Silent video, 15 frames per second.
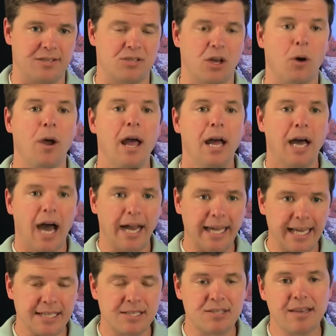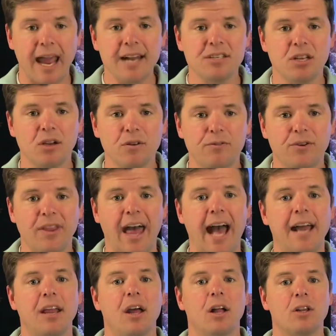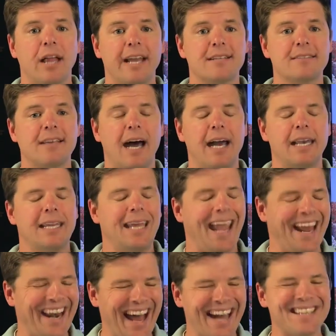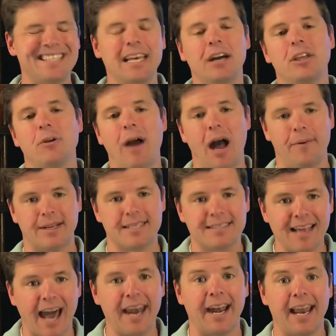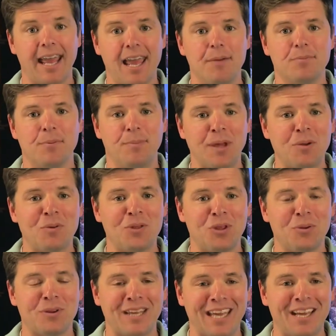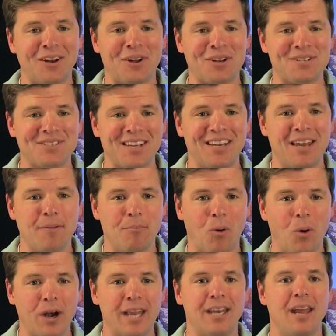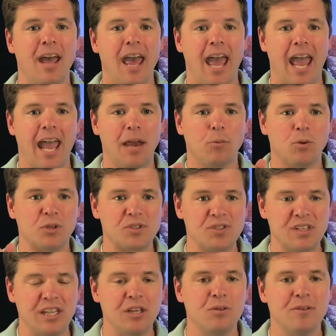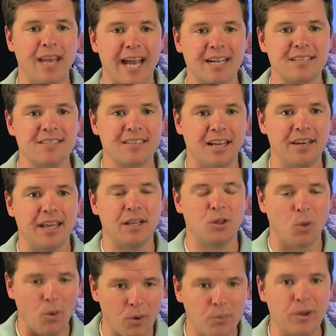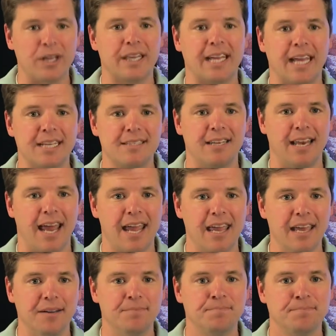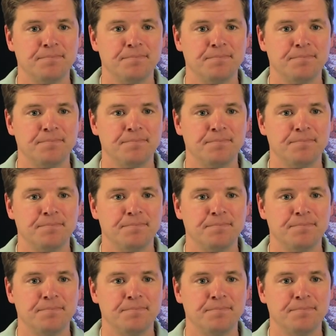So again, stay tuned for that. Lakeside cannot tell you how excited I am to be with you again on a Sunday morning, and we'll see you next Sunday, Lord willing, at 10 a.m.